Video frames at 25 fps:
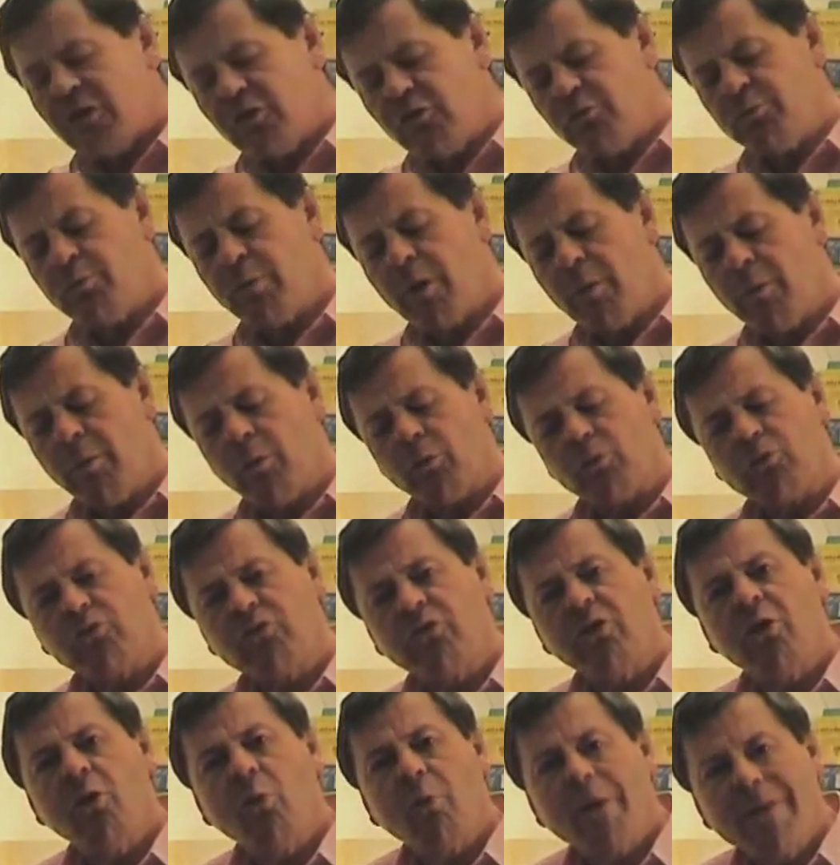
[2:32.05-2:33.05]
Those
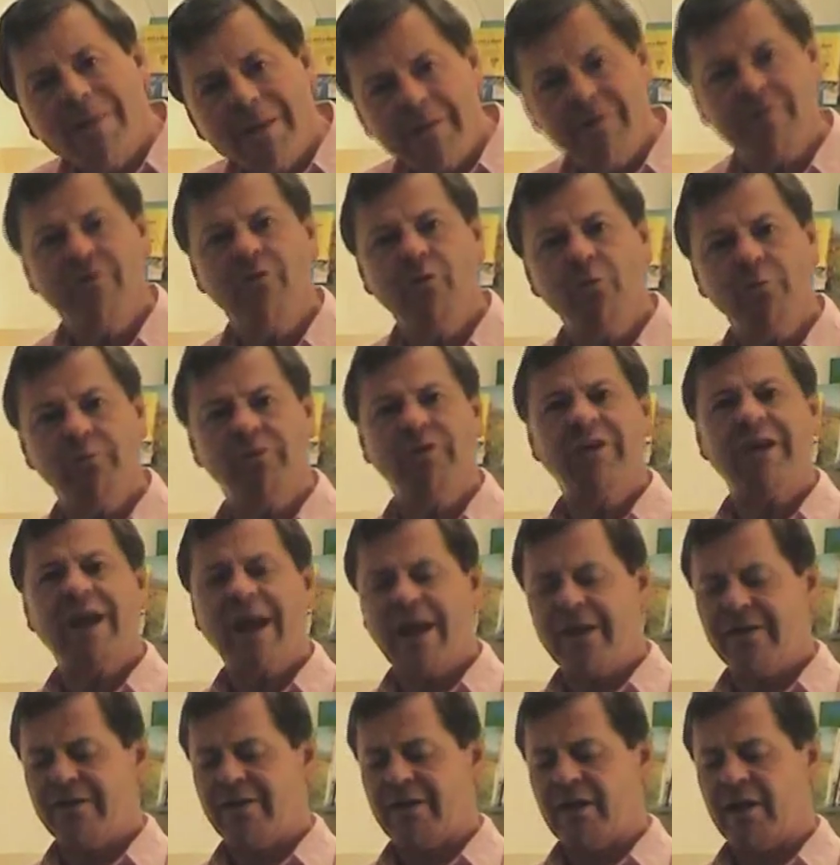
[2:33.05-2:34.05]
bubbles, when they form
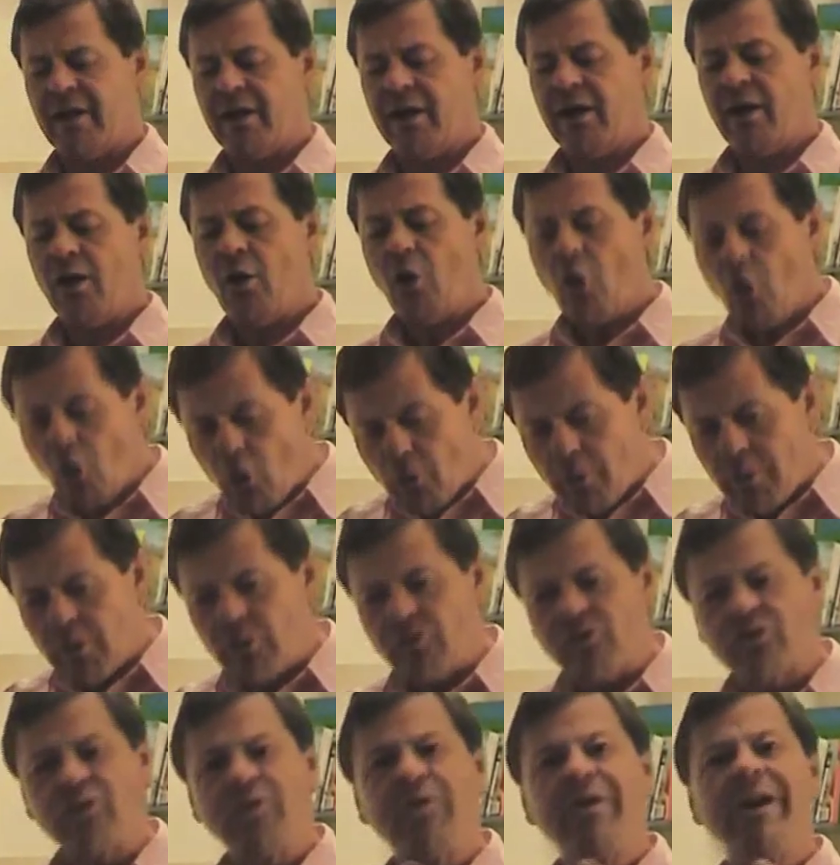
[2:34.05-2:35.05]
together,
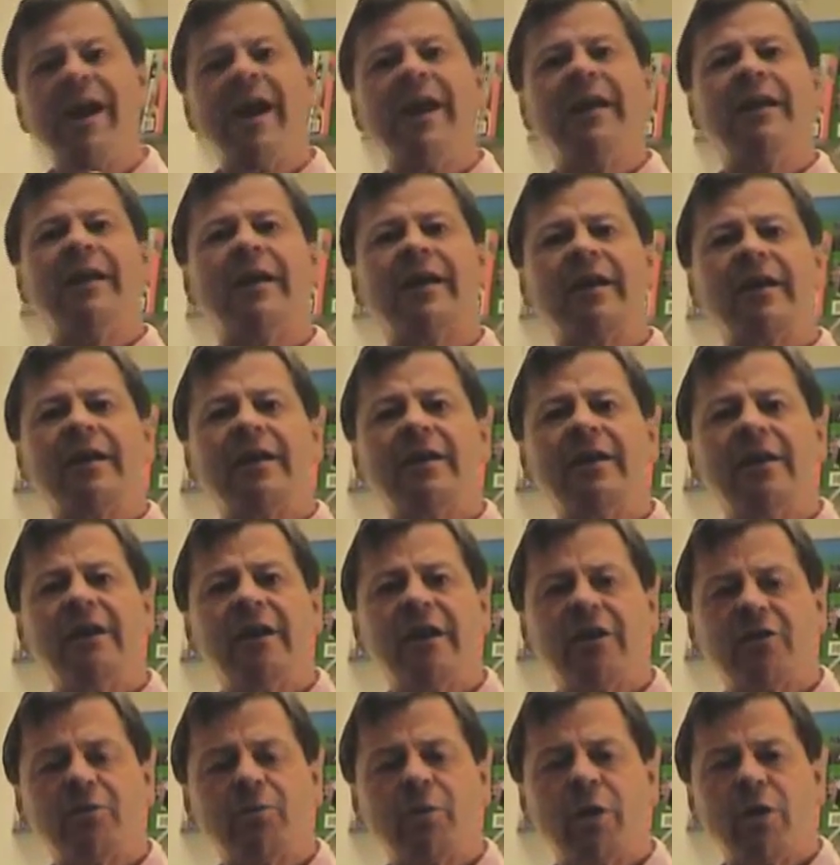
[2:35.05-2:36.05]
almost create like a
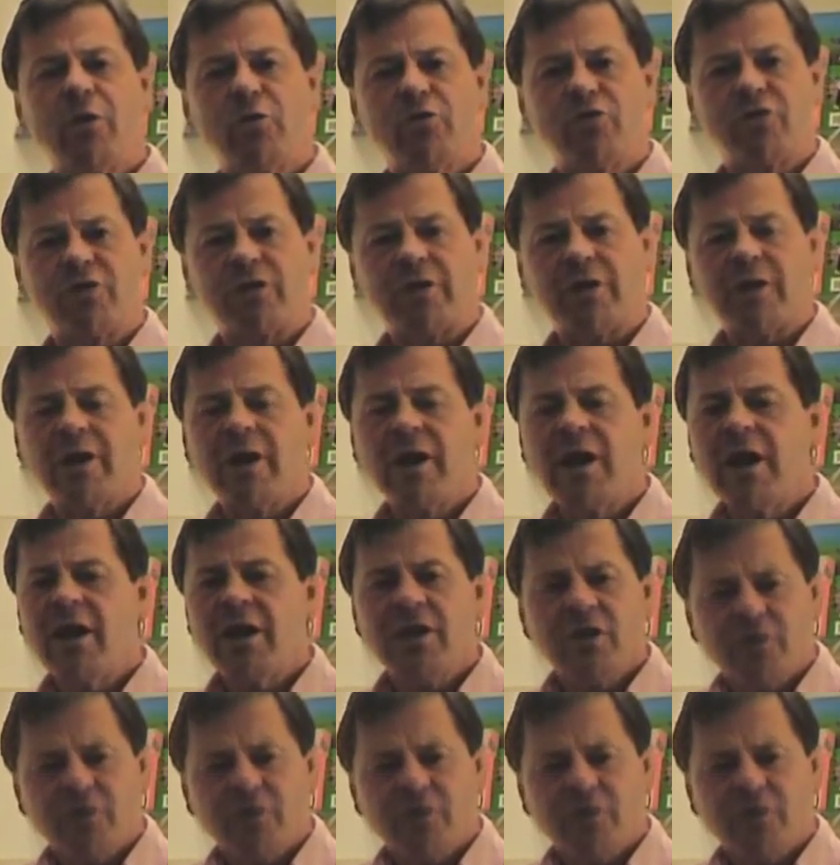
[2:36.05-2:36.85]
little explosion.